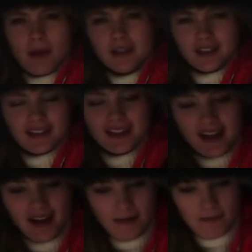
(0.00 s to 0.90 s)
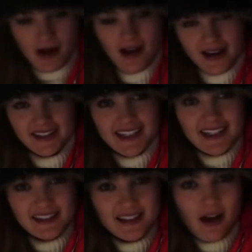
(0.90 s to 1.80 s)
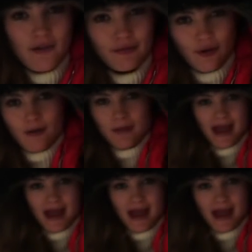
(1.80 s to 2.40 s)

Blanc. My jeans are from